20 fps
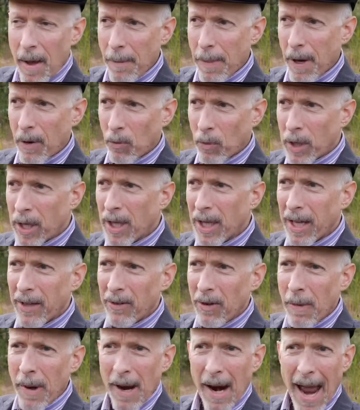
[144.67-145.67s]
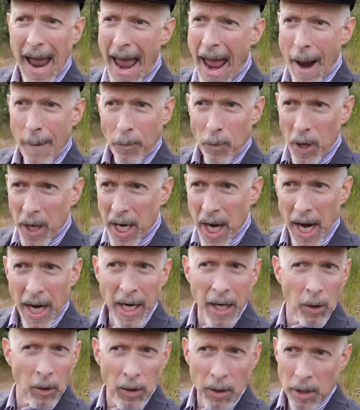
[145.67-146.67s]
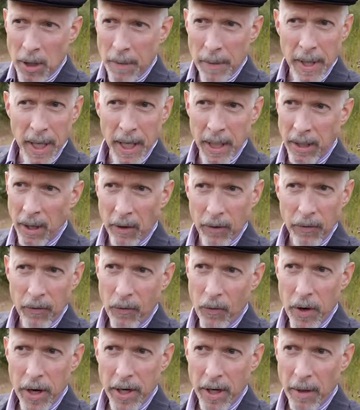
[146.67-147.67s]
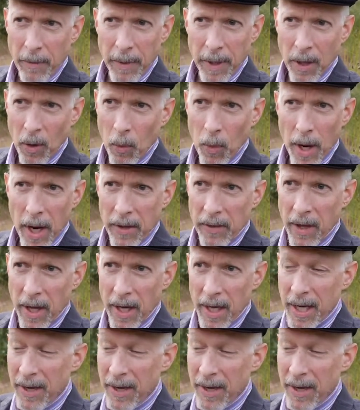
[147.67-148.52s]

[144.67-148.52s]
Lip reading: But really it's about abrogating or limiting their freedom in a way that